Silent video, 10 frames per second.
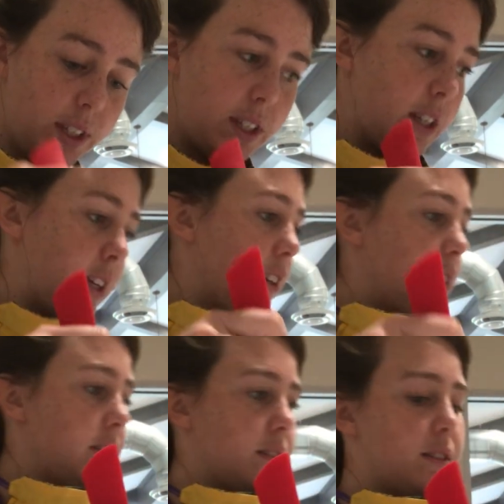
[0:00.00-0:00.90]

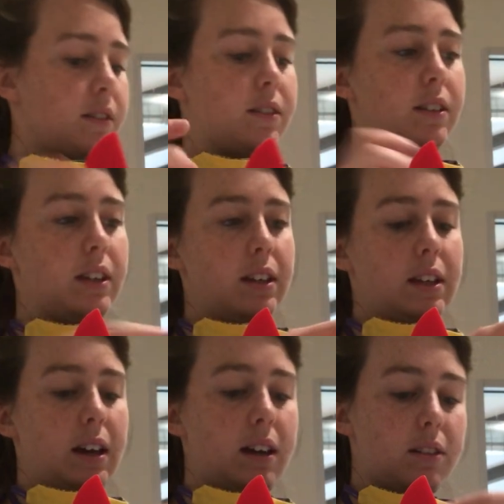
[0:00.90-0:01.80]
Okay,
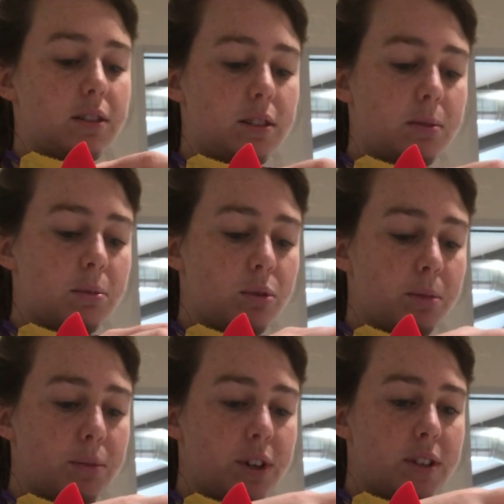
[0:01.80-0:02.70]
add a little bit
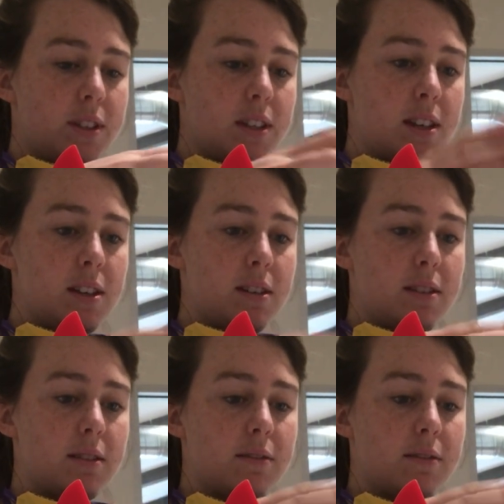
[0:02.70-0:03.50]
more birdseed.